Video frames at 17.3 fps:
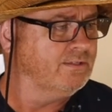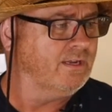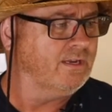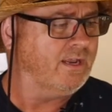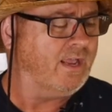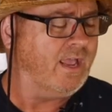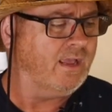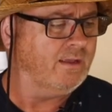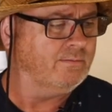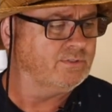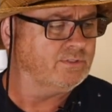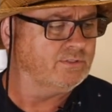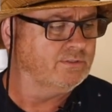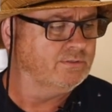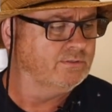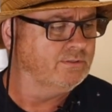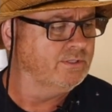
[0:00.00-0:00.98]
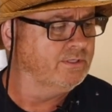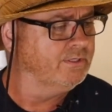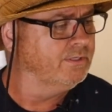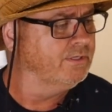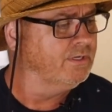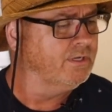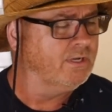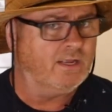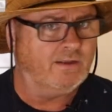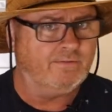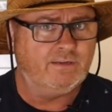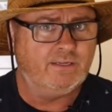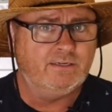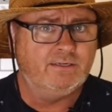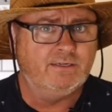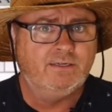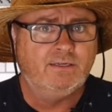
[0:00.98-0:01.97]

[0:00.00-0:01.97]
I absolutely love it.